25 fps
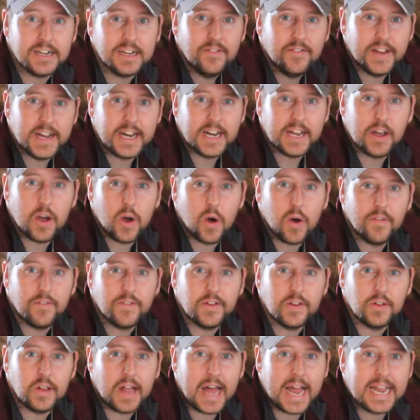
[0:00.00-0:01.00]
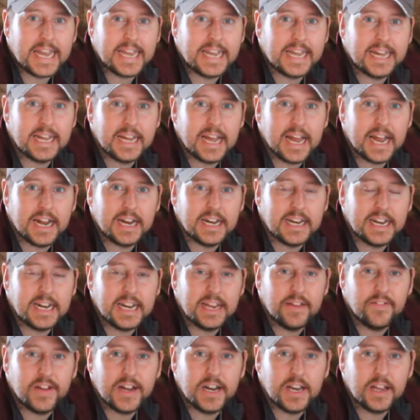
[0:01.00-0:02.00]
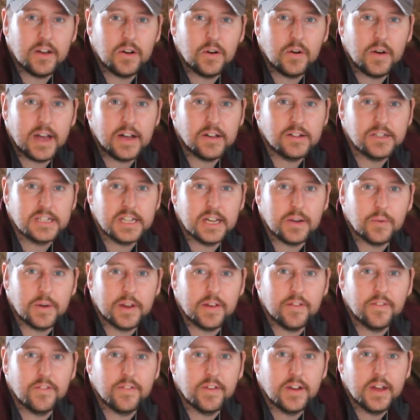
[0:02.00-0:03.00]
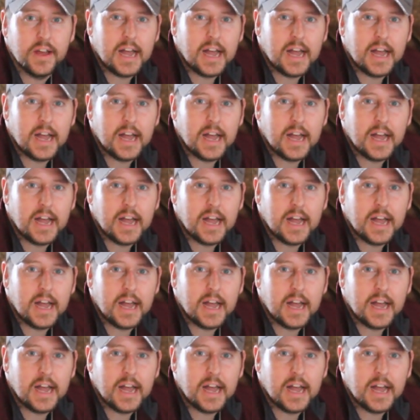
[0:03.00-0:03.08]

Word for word: video if you like it and any video else that we've